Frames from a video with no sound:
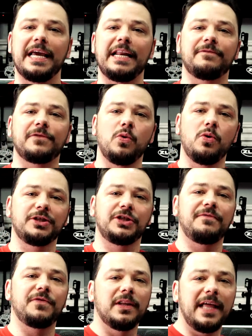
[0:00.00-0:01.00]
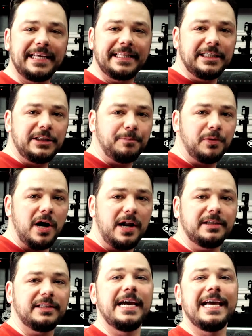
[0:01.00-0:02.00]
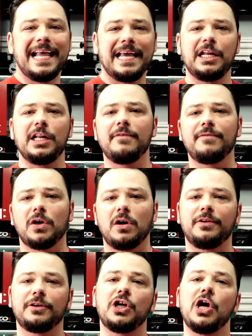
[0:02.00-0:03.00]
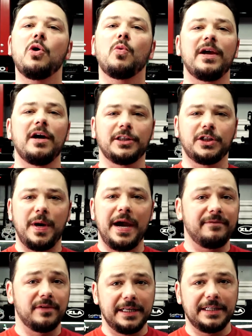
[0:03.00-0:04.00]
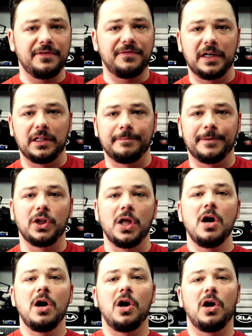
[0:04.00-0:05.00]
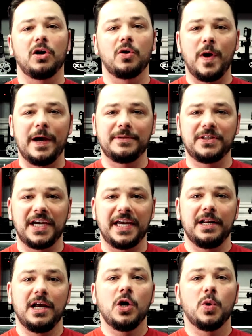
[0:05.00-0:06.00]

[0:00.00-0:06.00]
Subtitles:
And of course, if you like this product and any of our others, we also have links available on our website,